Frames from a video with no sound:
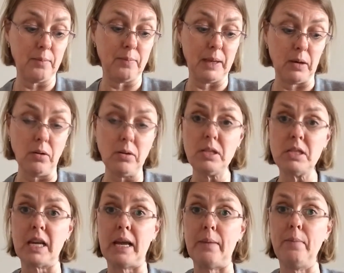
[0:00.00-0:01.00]
Beyond
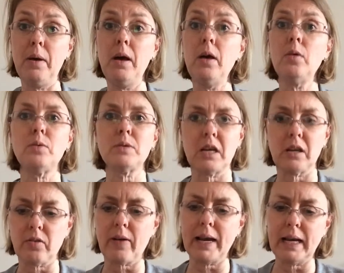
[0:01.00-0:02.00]
him was a
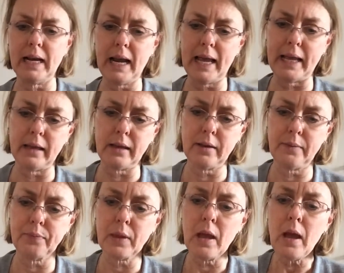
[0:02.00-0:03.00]
great lake.
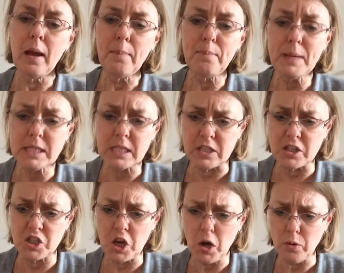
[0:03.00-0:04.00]
"Mrs.
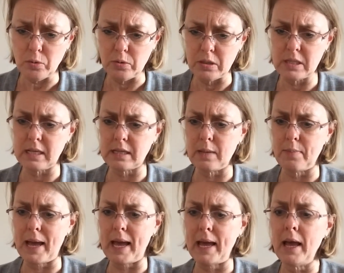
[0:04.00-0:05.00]
Jones," said the
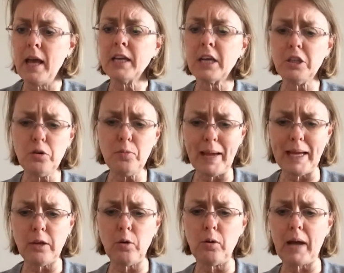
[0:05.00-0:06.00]
mayor, "can you
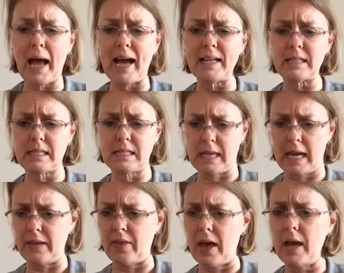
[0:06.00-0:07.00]
make your cat
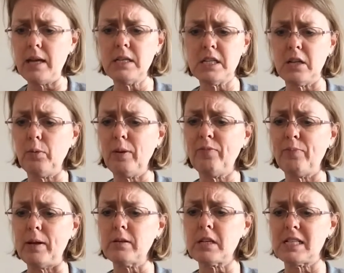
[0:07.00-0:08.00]
stay there until we've
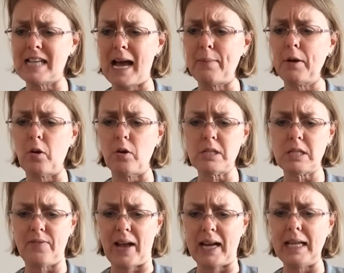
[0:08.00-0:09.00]
built a dam across the
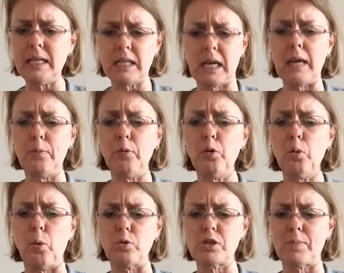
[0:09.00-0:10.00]
valley to keep all the
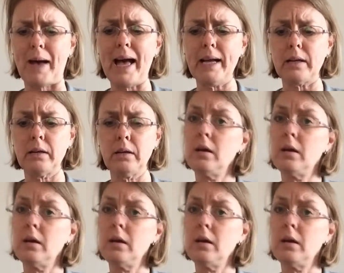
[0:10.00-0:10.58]
water back?"